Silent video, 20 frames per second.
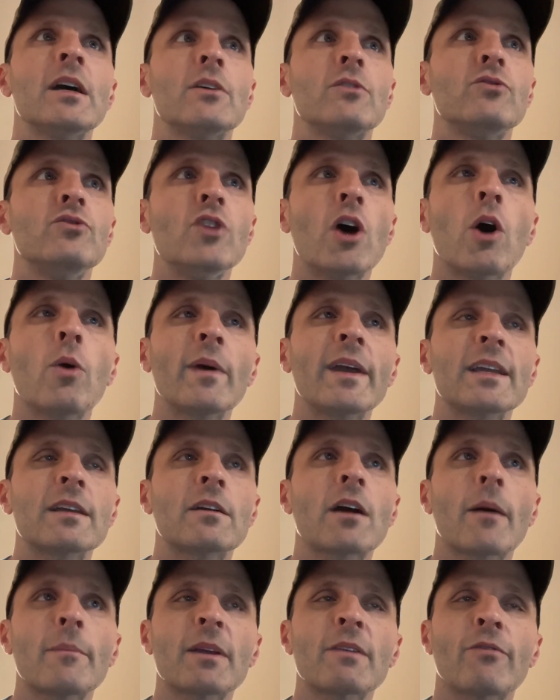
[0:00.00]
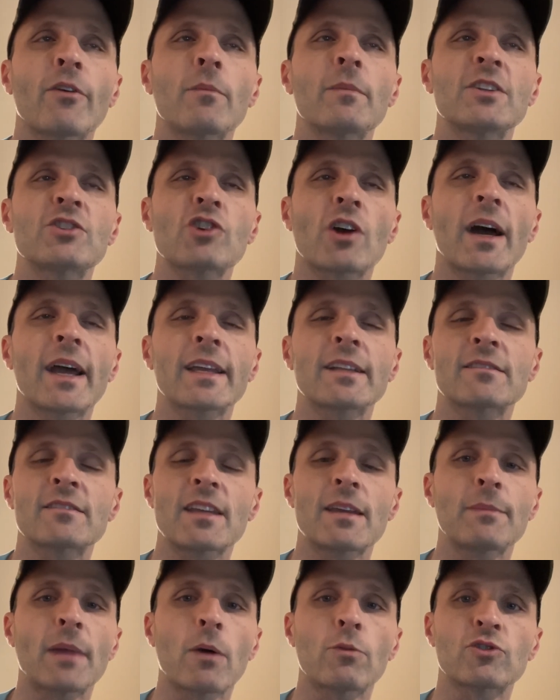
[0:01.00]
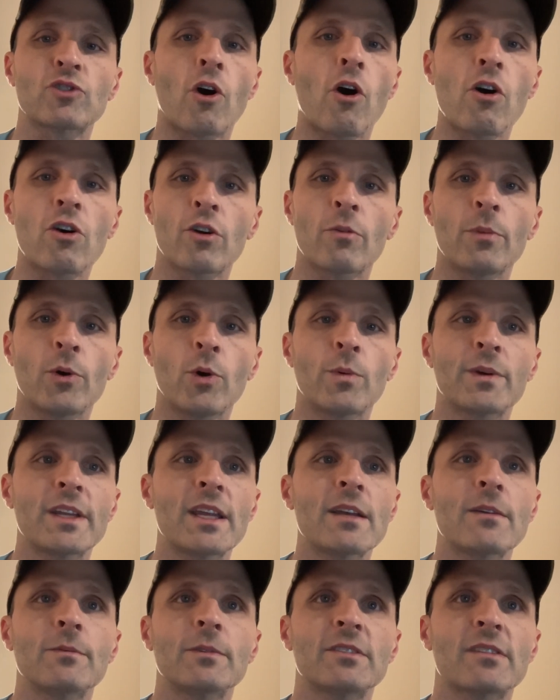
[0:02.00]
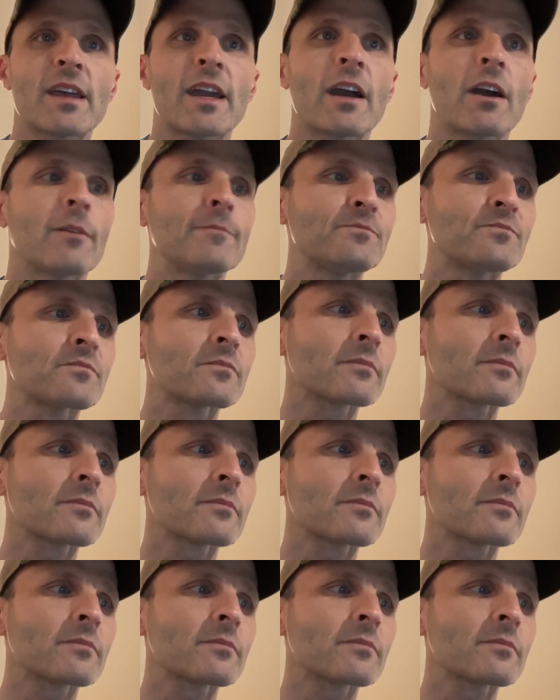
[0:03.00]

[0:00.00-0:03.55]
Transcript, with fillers: knowing coming from a Giants team that was horrible when he was there,